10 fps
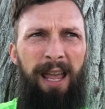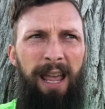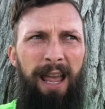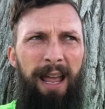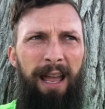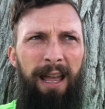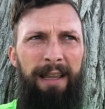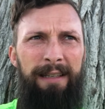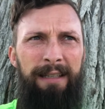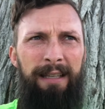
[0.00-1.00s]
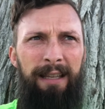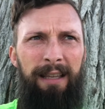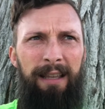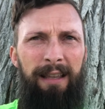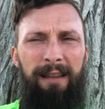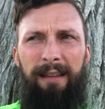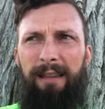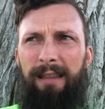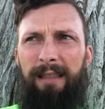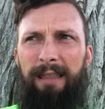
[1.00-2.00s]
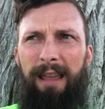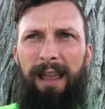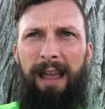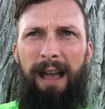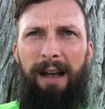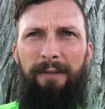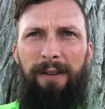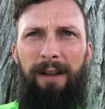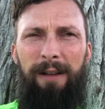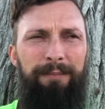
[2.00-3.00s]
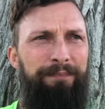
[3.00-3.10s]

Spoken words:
and they have a